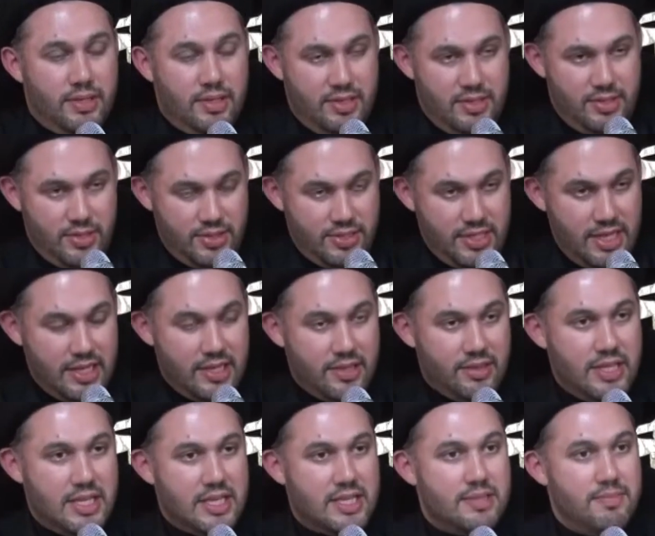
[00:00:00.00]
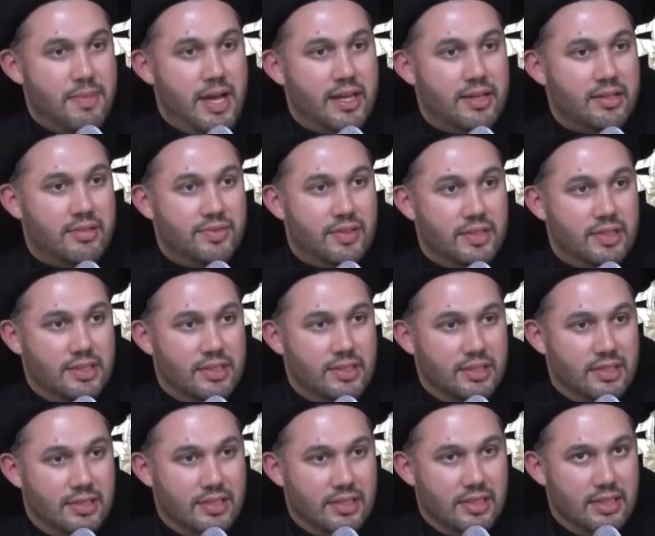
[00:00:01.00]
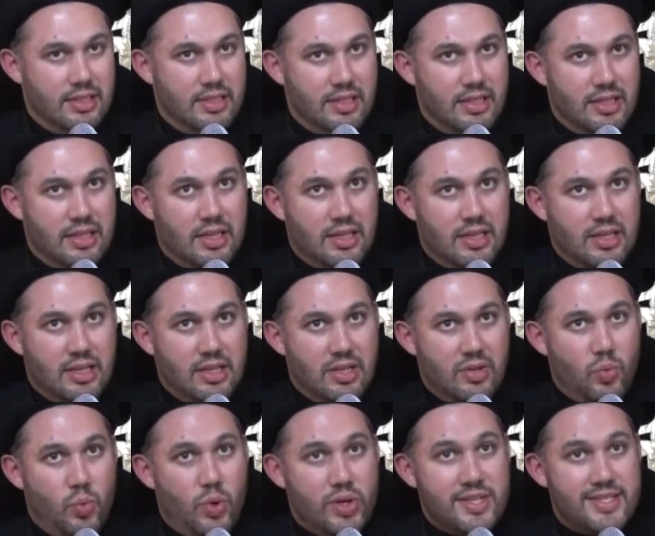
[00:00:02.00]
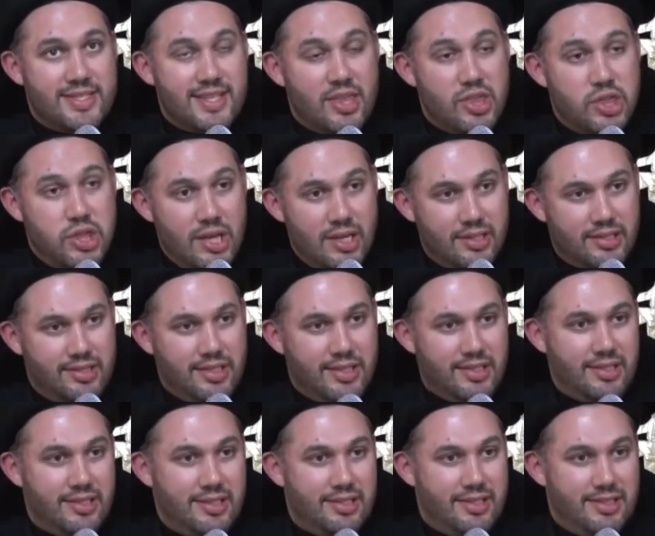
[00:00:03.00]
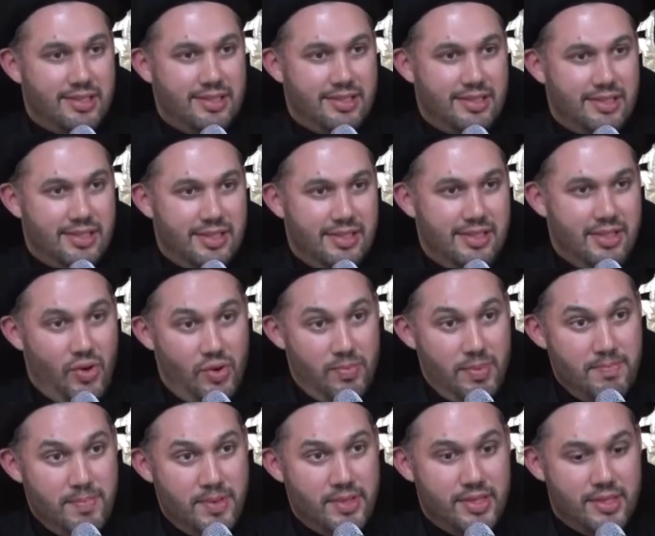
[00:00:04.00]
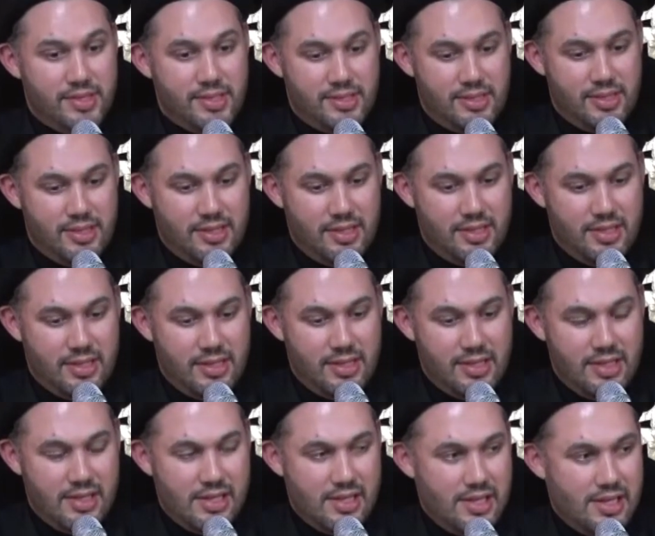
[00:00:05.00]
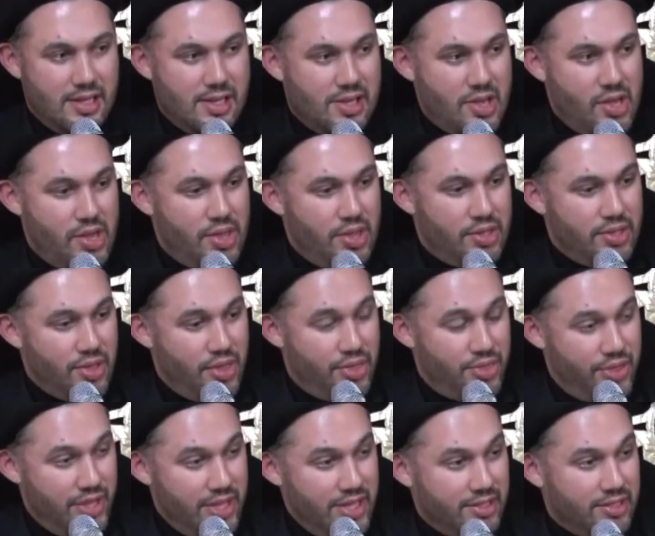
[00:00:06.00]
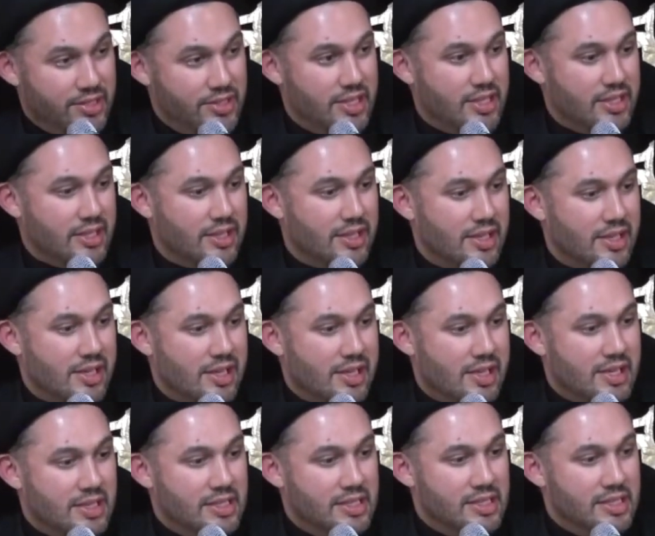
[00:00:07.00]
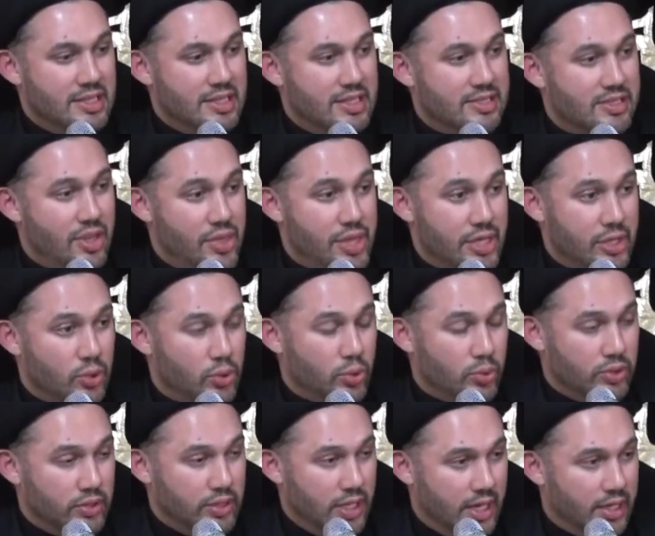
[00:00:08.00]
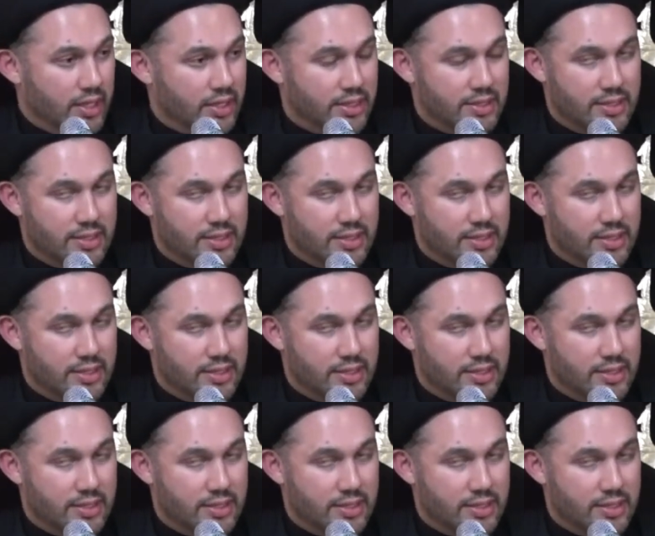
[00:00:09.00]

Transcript: So second thing is ma'rifah. What is the third thing? Now remember this. Third thing is a dhikrullah.